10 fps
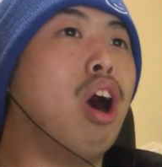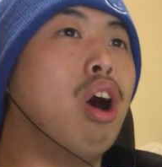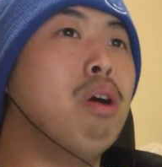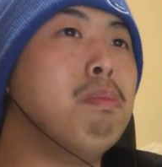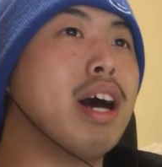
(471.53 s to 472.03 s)

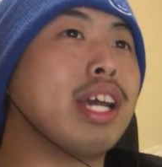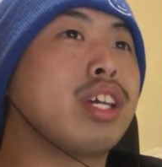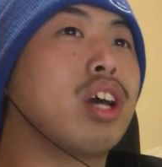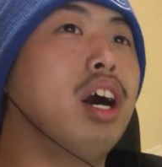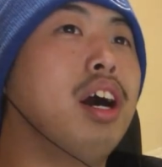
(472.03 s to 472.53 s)
oh my
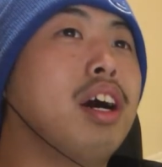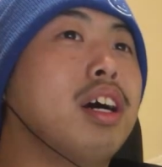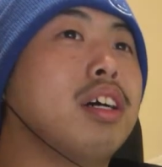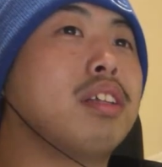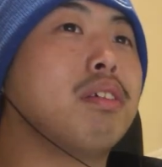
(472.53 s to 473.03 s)

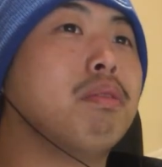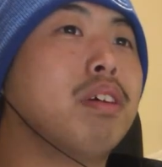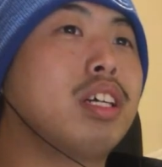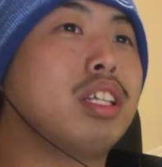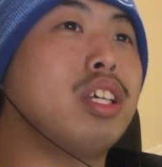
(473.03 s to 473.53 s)
God!
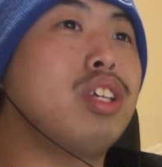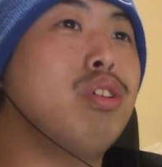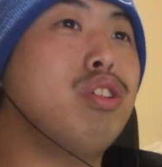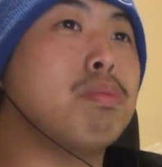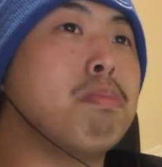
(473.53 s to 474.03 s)
Look at the
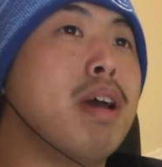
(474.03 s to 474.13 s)
huge um,